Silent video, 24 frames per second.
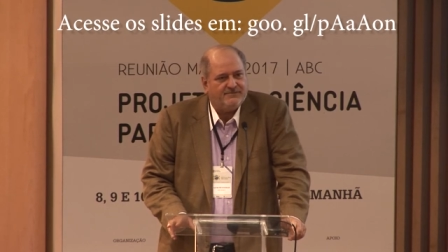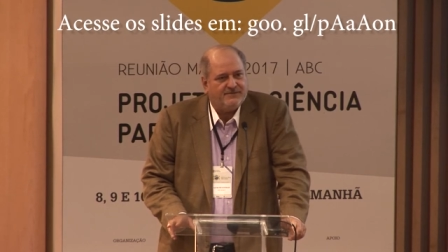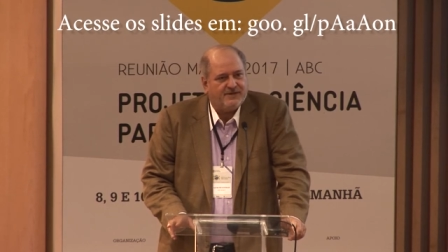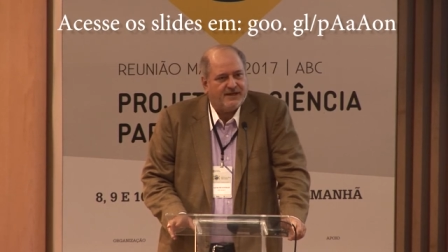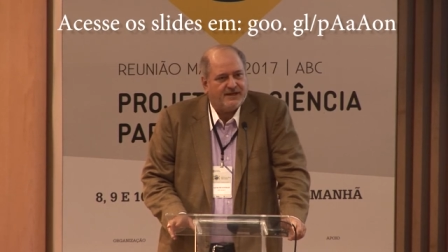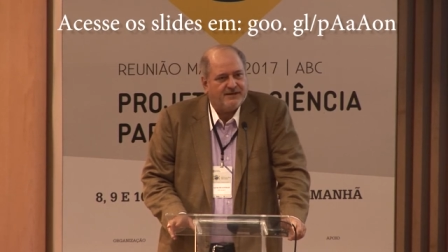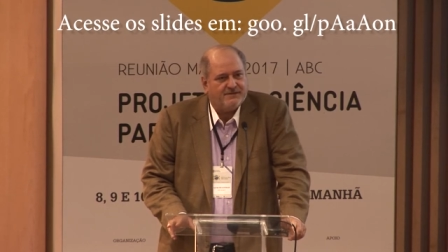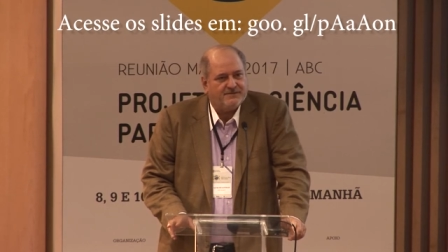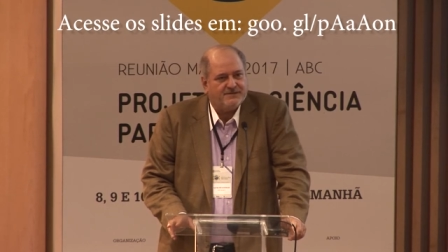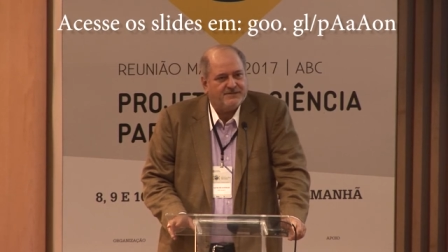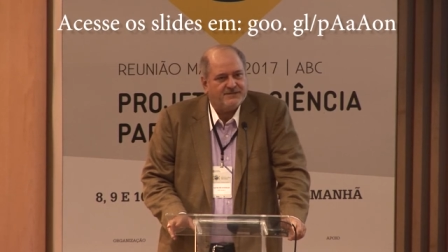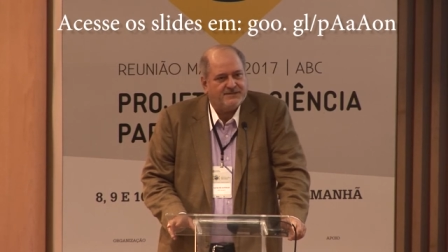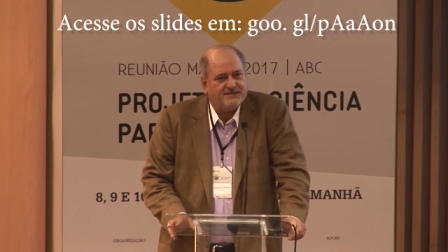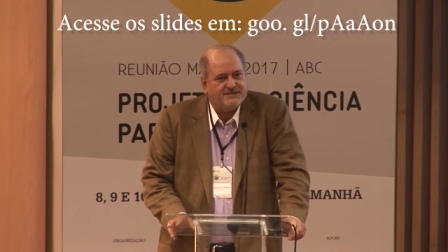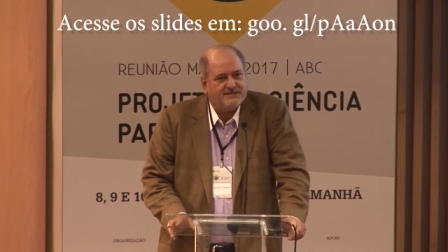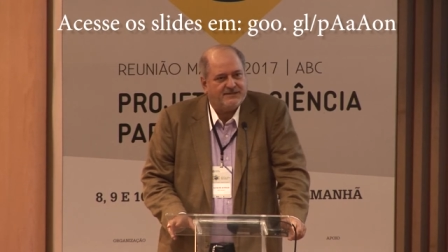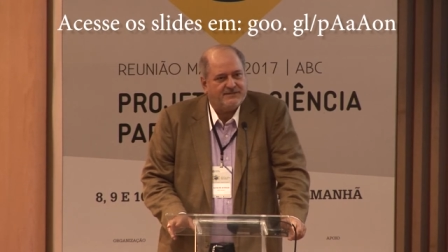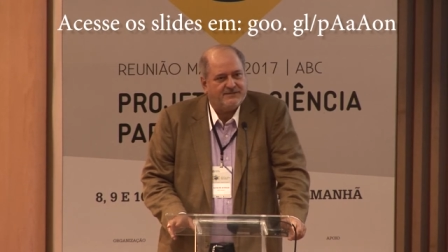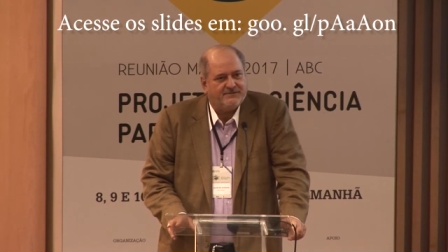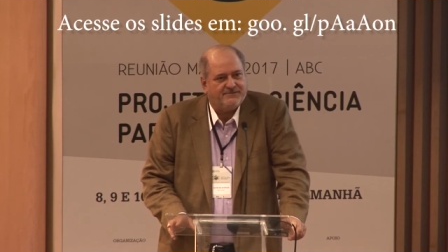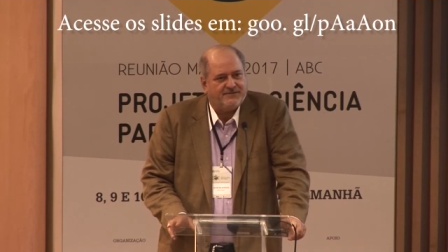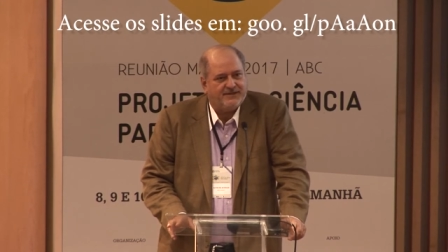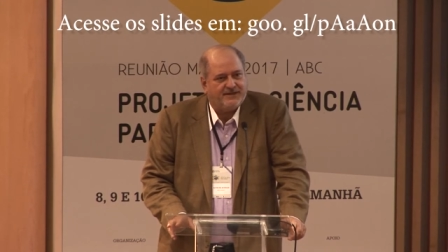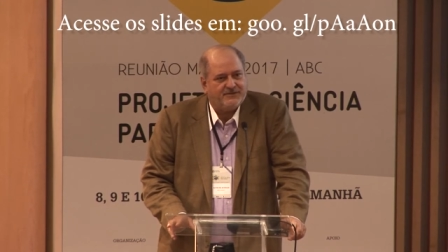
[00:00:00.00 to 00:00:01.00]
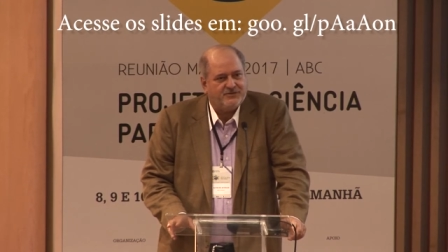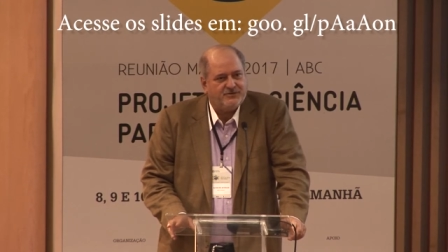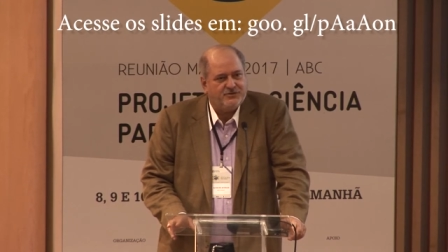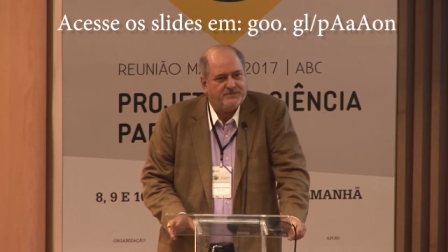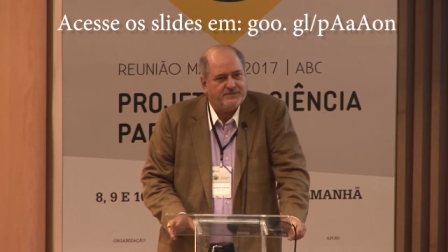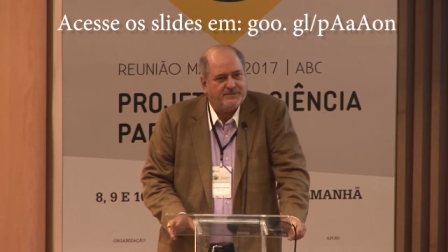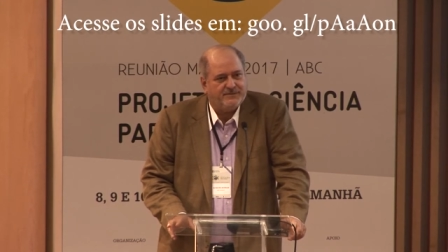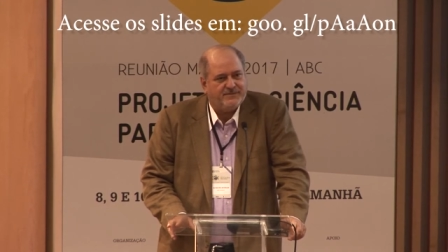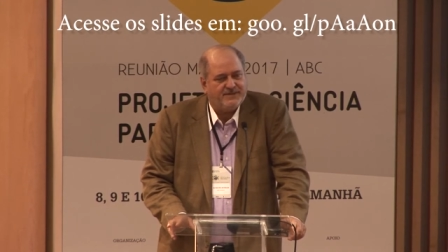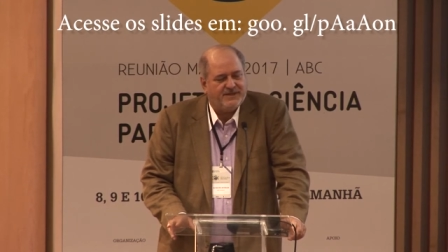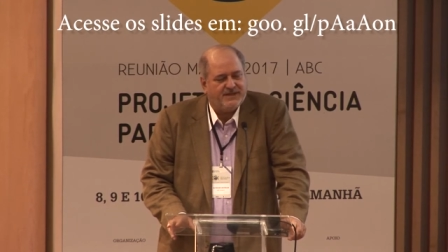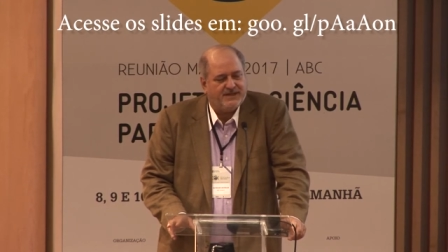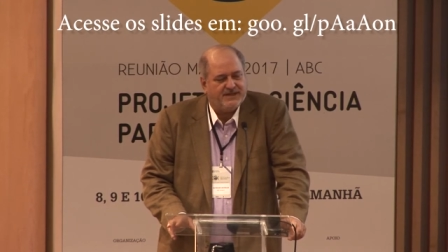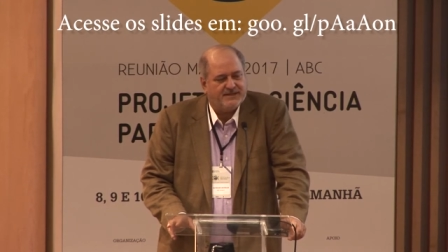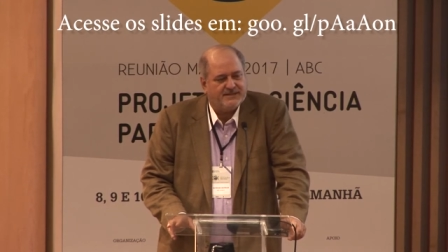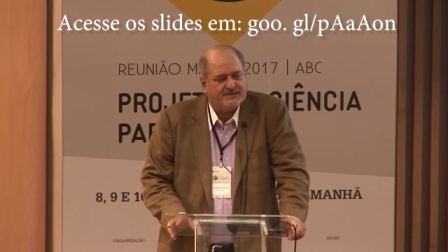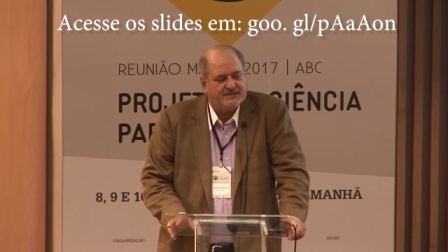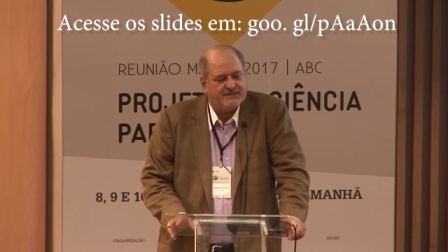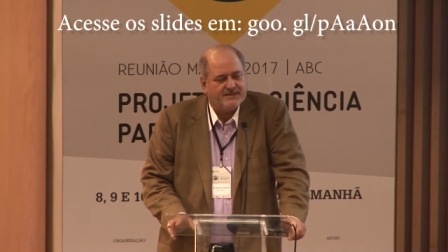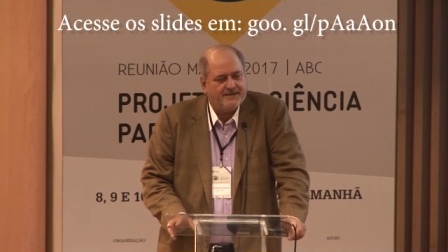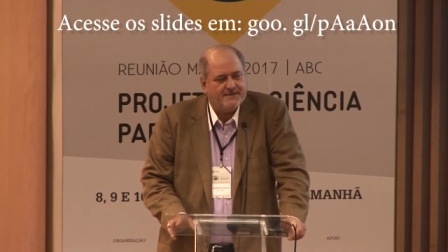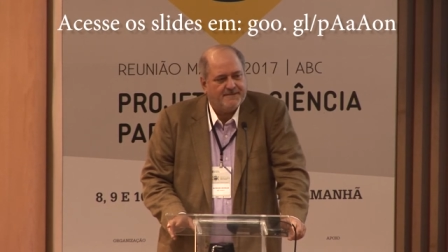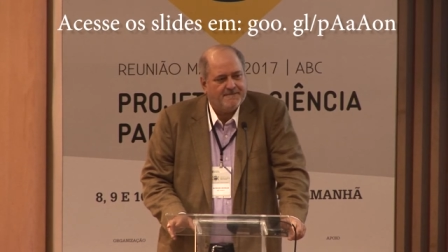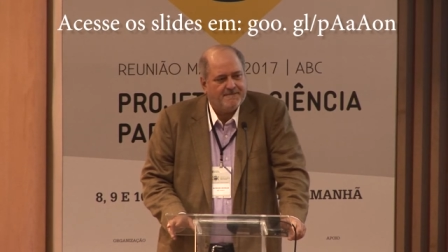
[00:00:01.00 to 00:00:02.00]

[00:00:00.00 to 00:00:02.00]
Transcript: viruses that affect human beings.